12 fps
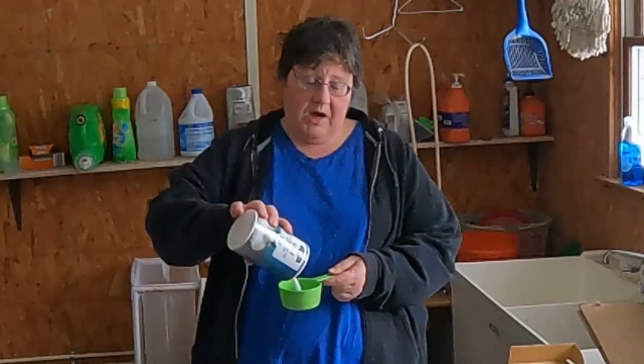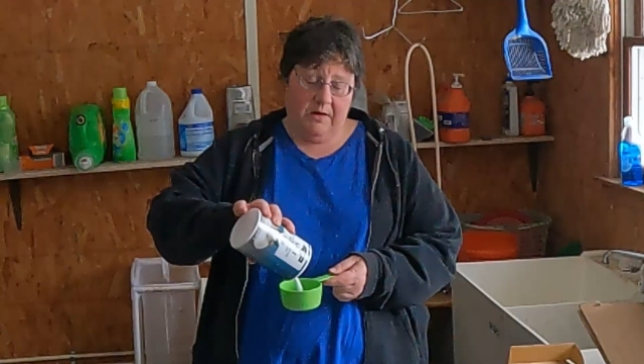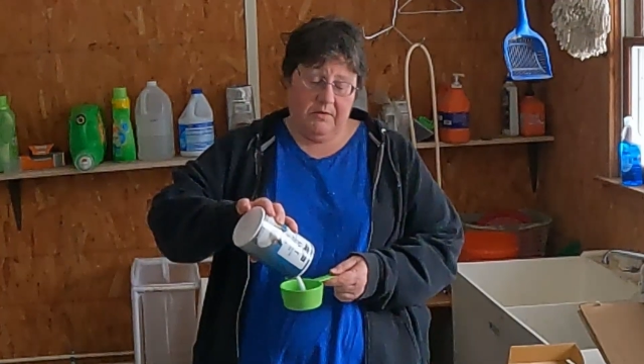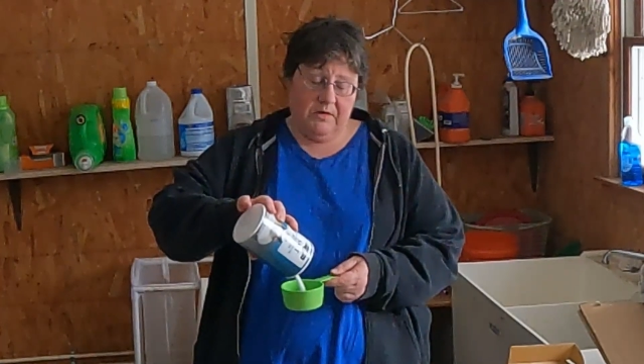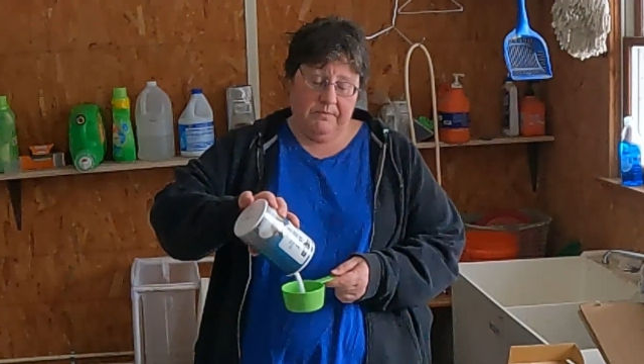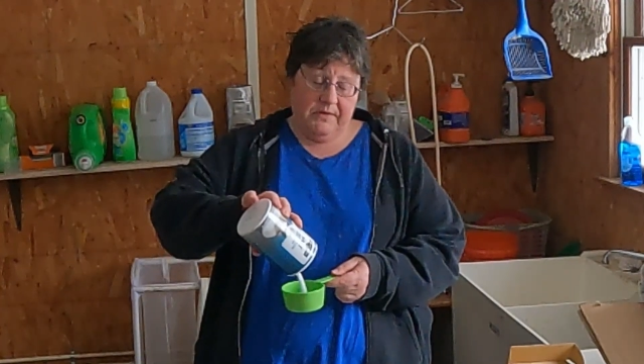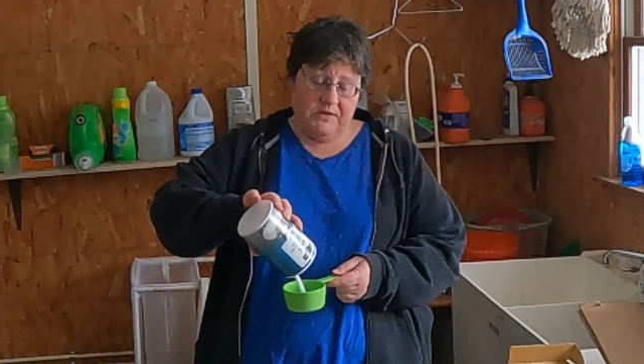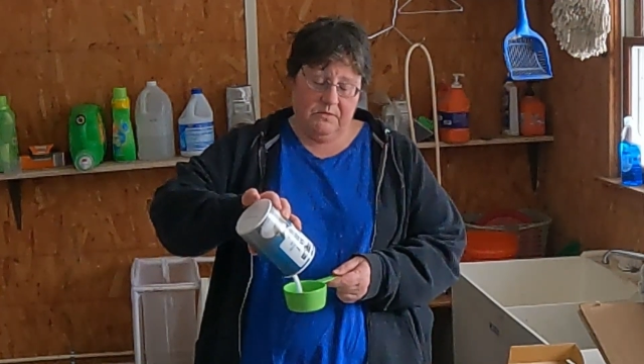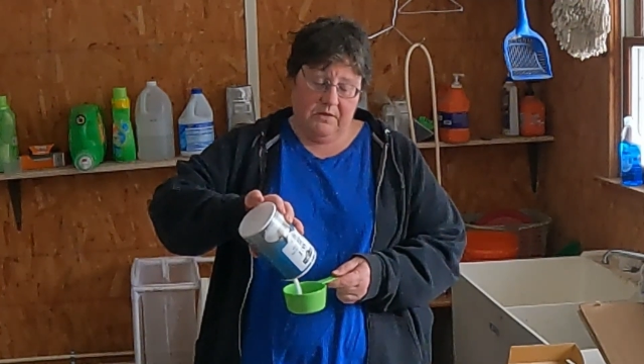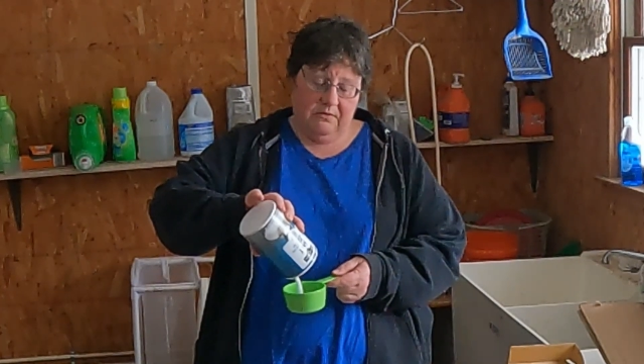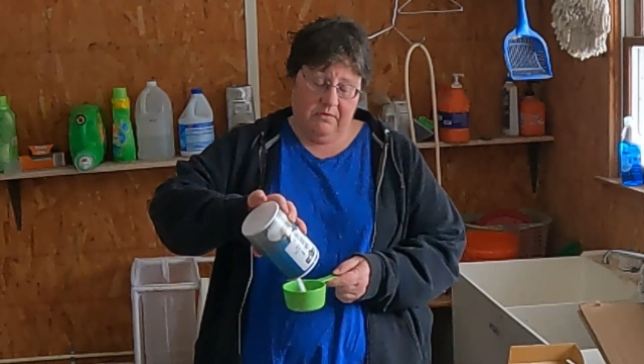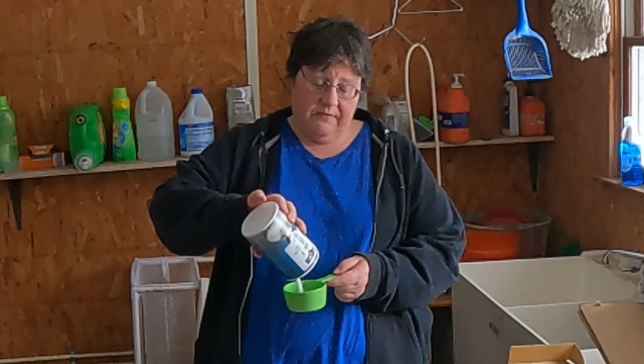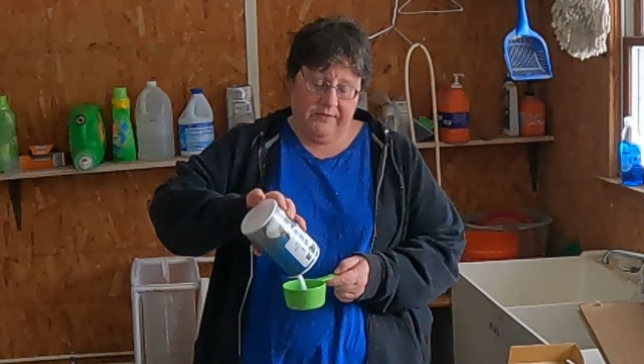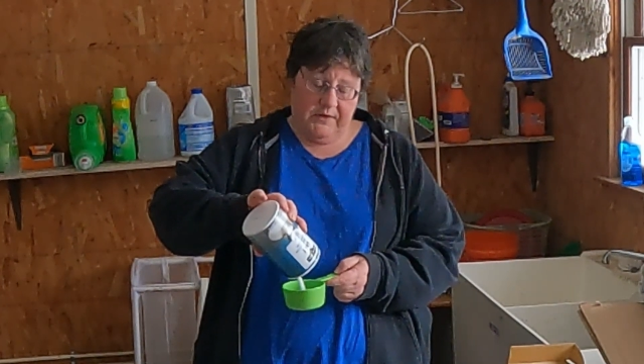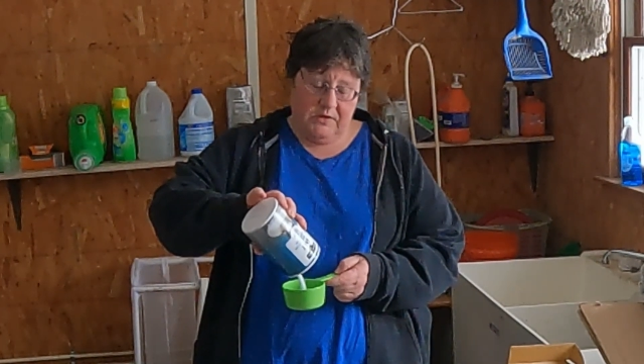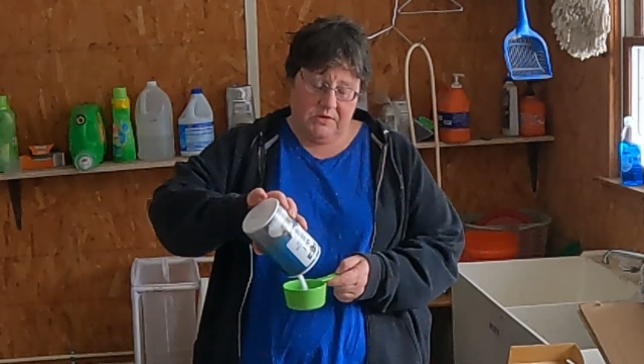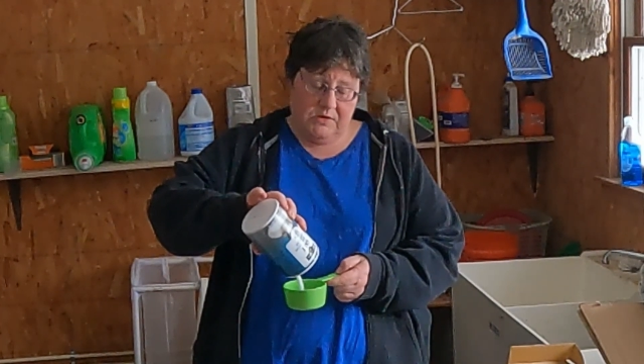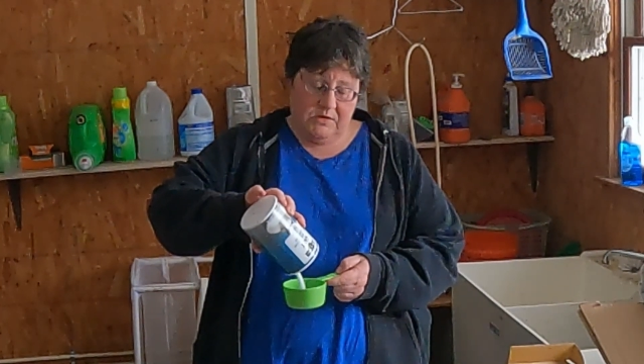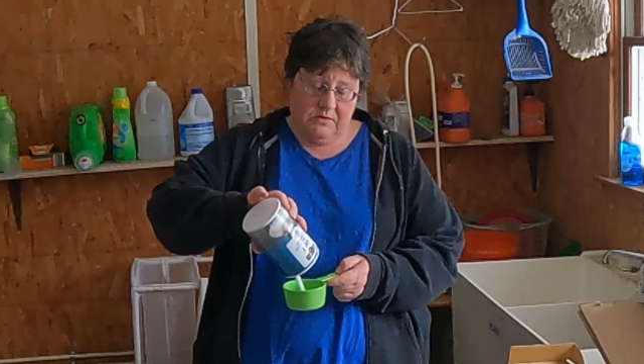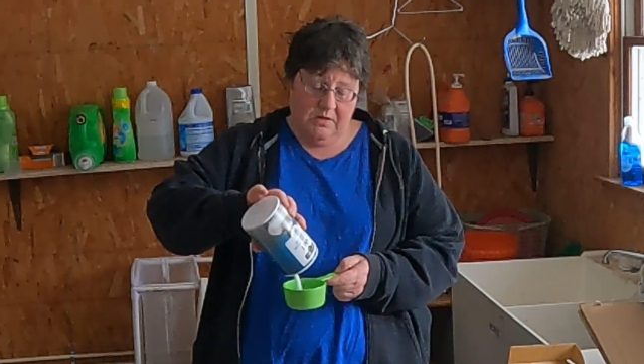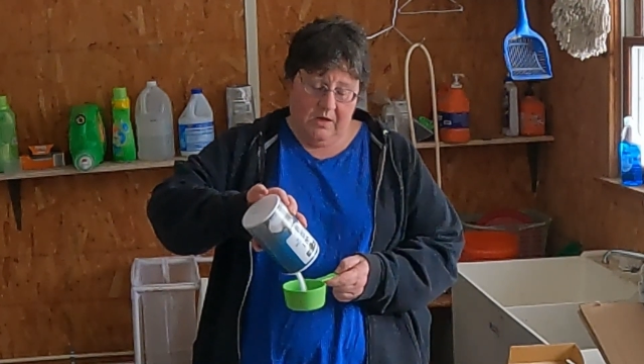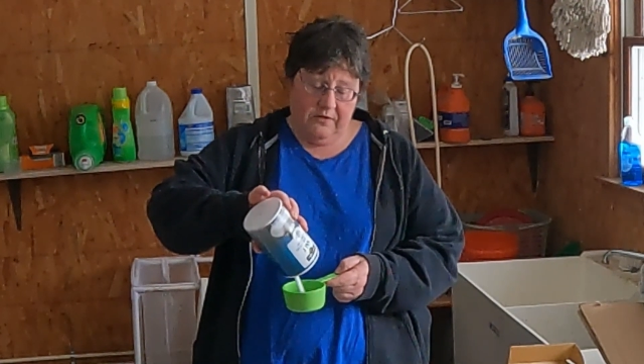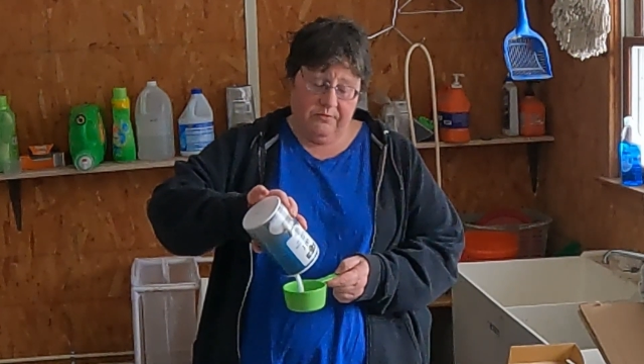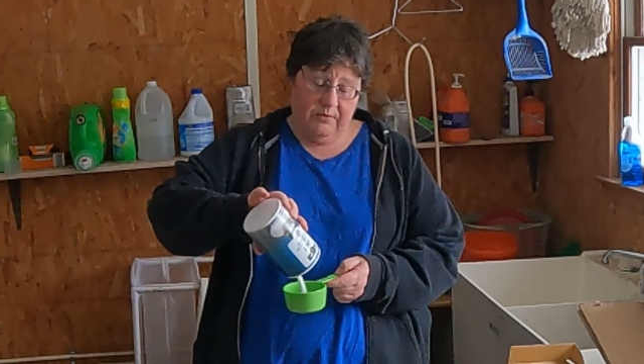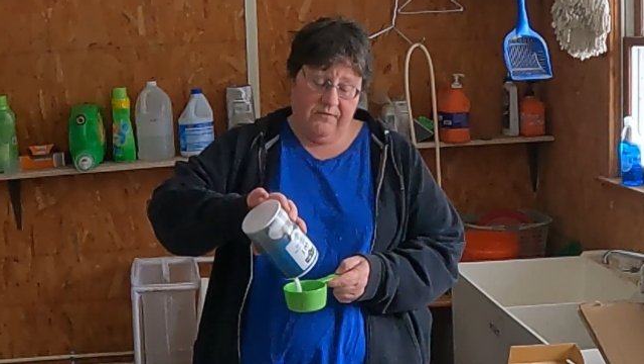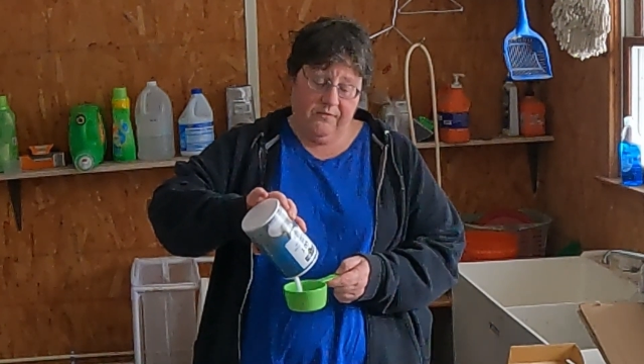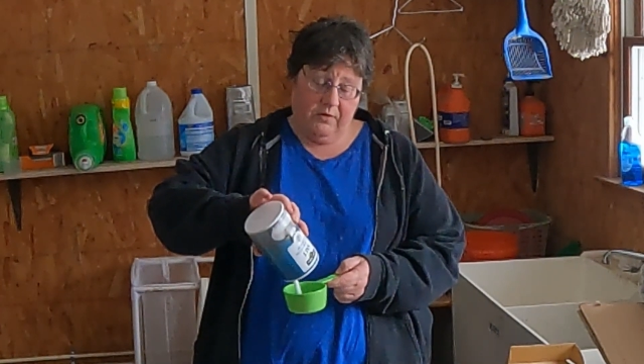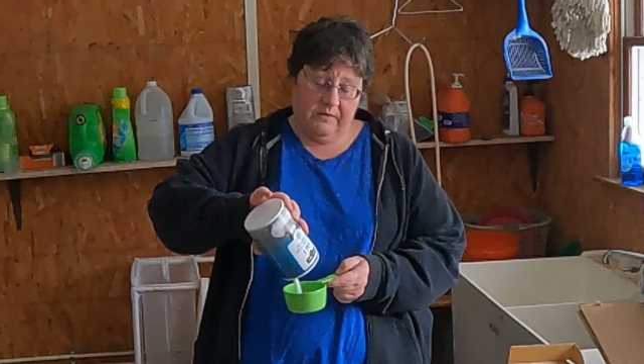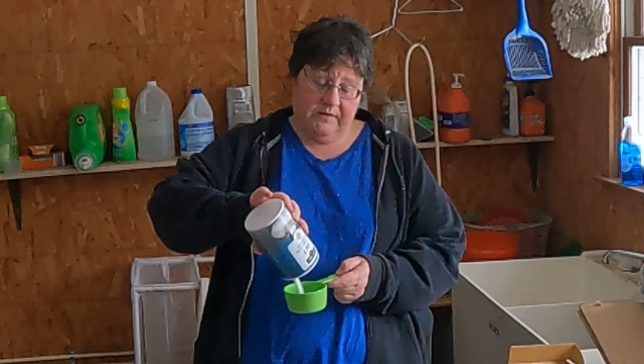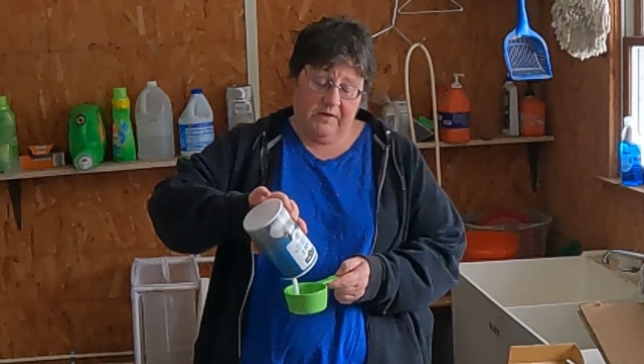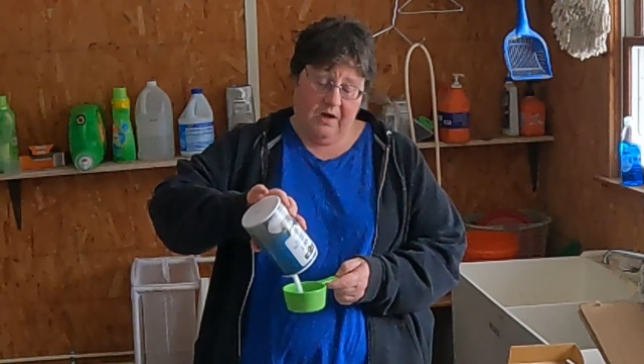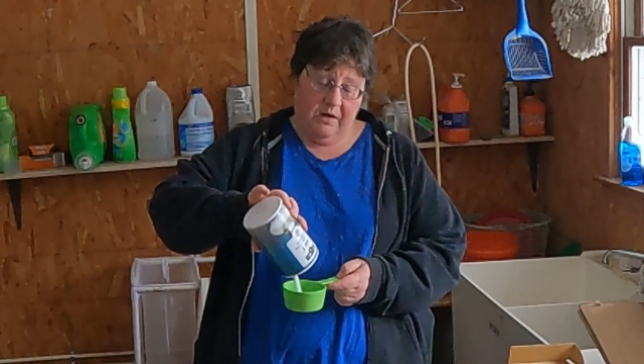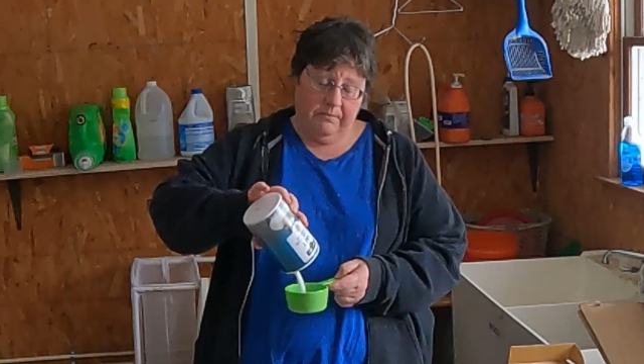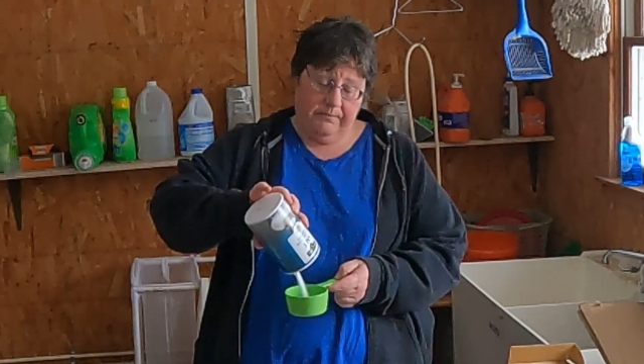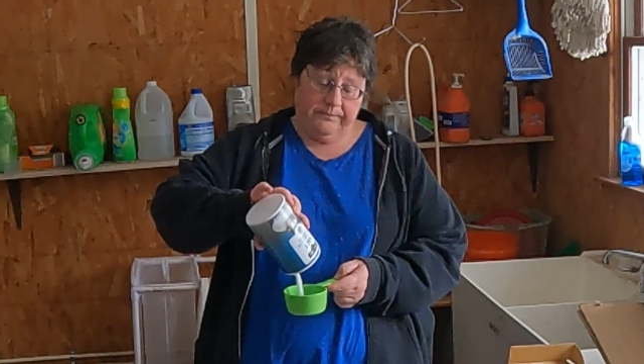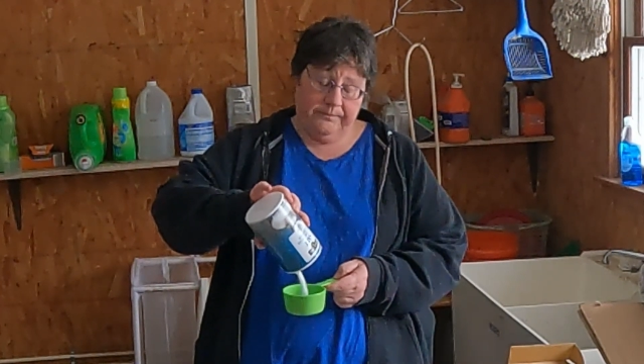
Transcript: I'm going to be doing roughly a 3/4 cup.